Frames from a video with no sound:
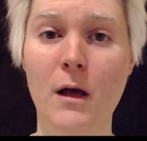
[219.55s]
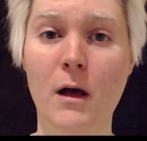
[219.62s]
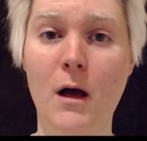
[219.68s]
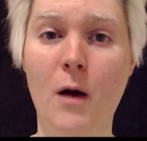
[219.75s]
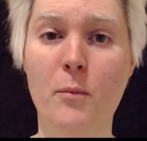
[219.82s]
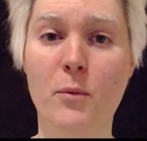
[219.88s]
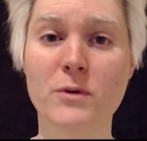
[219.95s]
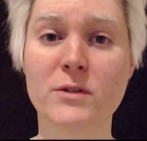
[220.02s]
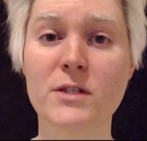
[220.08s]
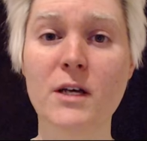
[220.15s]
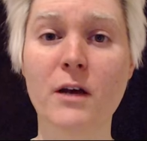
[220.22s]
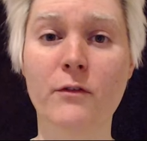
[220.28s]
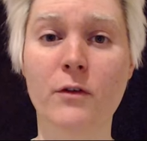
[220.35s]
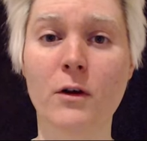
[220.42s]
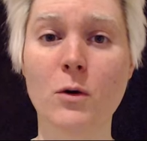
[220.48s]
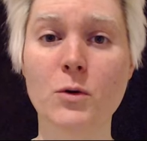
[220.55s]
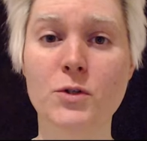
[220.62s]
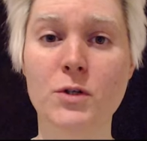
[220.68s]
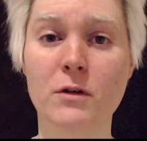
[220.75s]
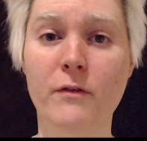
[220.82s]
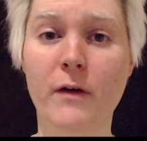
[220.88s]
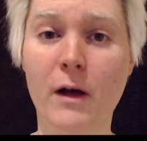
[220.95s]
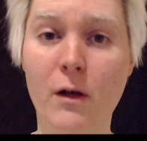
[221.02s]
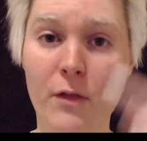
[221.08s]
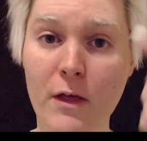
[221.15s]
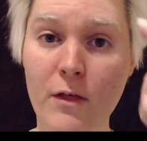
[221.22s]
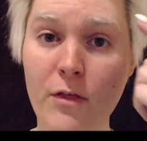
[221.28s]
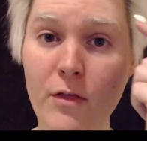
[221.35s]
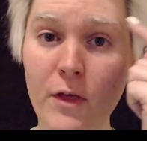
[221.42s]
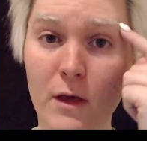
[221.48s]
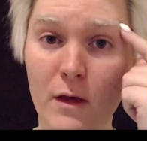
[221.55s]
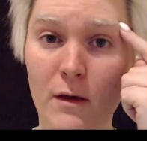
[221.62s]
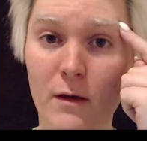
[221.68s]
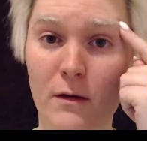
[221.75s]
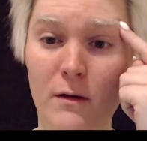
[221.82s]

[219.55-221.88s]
a perceived notion of how they think.